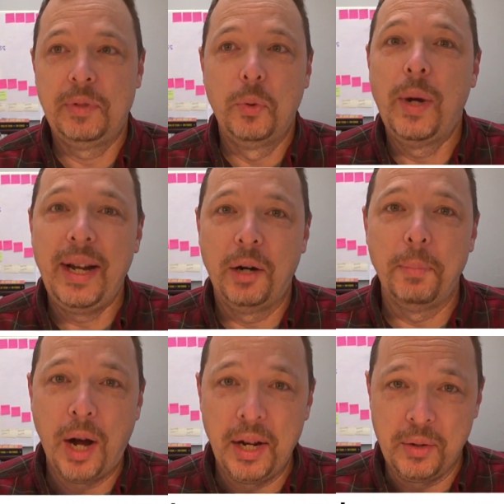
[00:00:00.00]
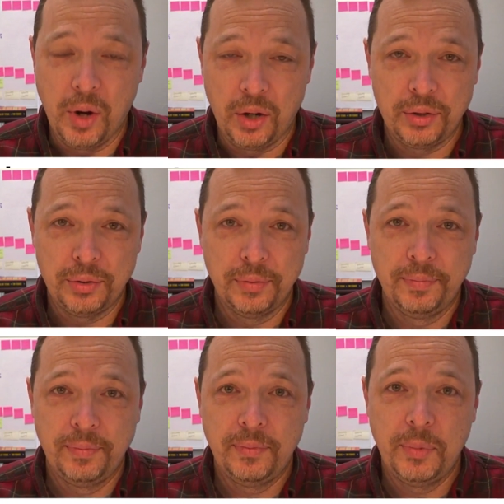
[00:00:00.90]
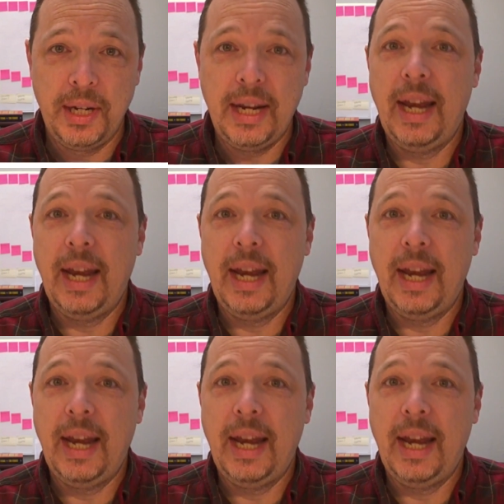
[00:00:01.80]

the way our body works. We